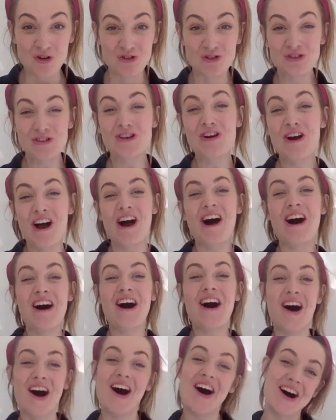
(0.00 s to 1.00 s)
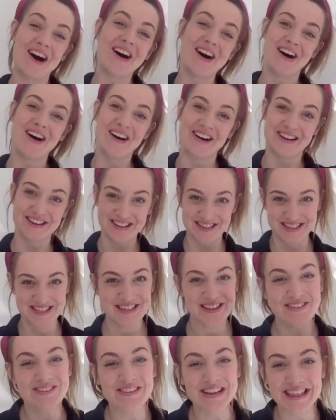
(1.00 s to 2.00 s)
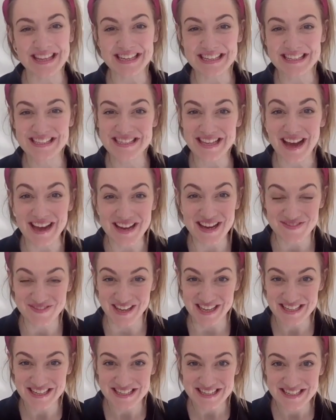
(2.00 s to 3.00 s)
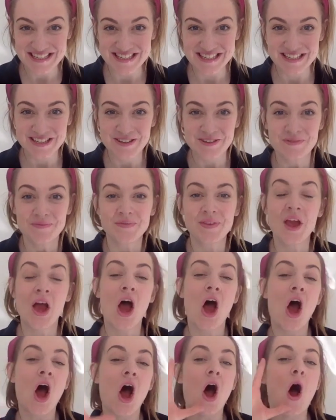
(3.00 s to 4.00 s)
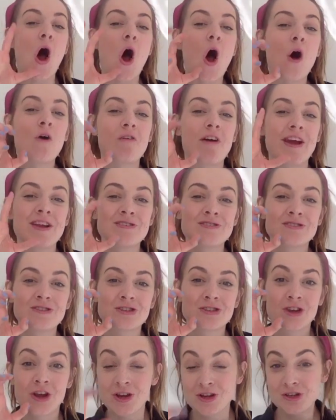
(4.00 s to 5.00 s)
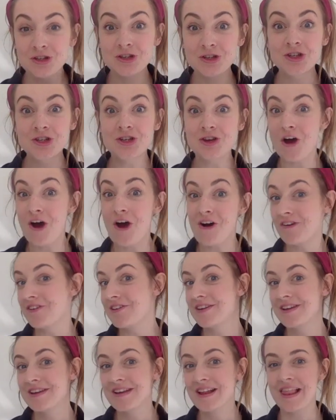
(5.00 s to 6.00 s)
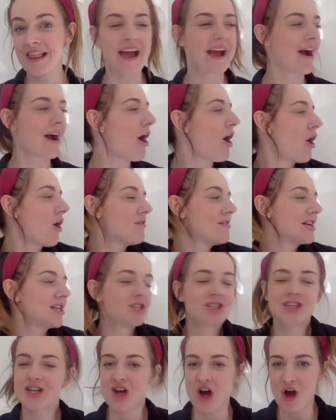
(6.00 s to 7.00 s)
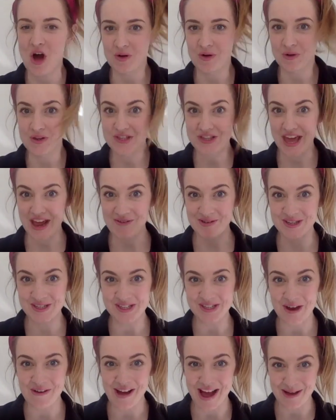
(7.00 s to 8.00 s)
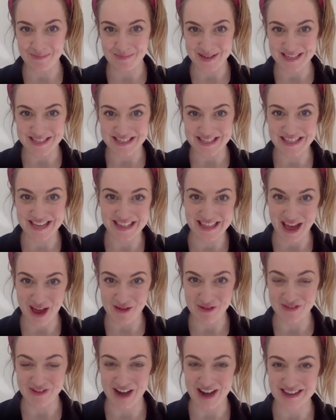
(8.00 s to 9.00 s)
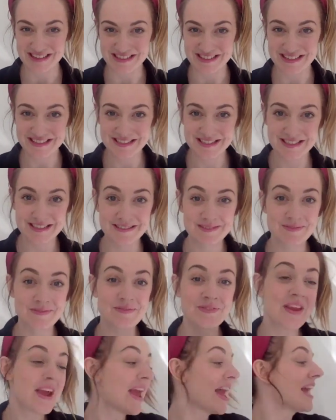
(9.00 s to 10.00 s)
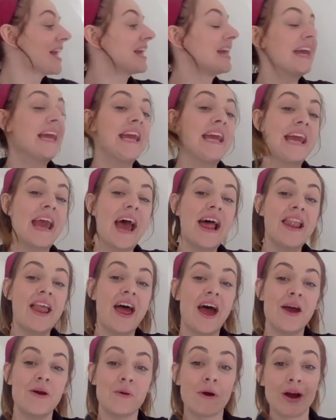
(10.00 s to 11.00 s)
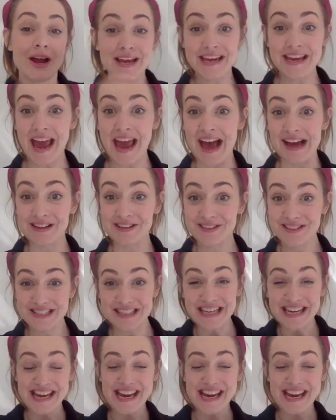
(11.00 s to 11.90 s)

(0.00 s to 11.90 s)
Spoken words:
roared with excitement. Orange shone like orangey gold. They were so happy to see their friends. Yellow yelled,